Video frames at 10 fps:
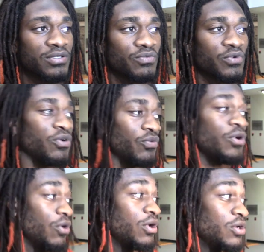we, are
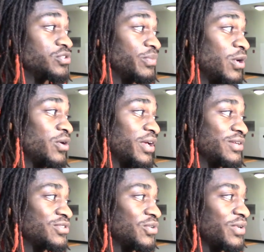gonna go to a bowl
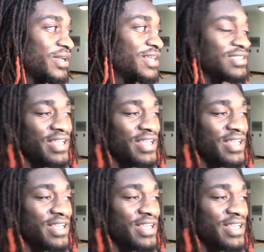game. So that's the